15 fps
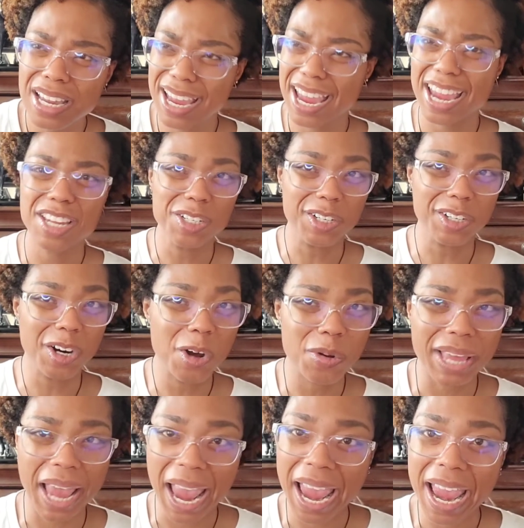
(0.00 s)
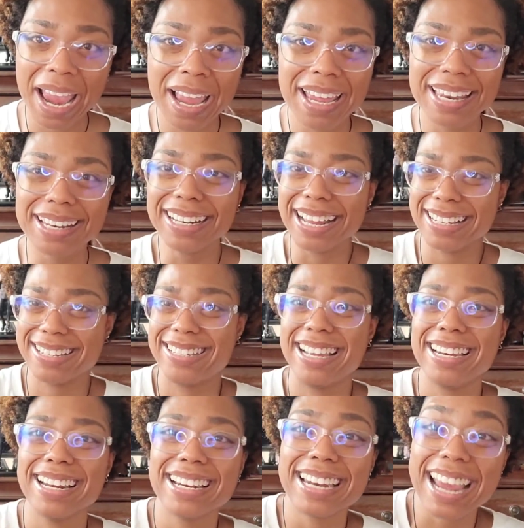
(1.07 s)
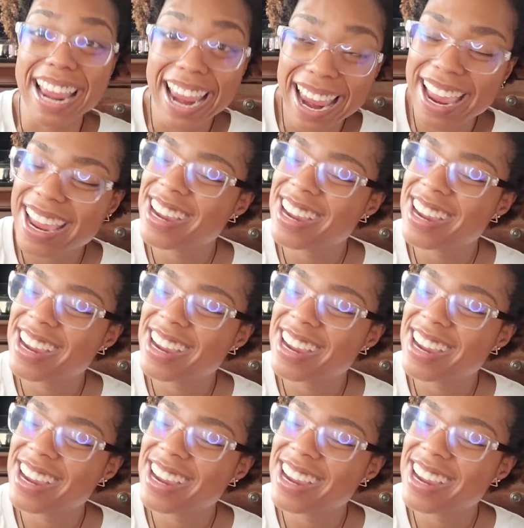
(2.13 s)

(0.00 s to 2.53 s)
and you're okay in less than a day.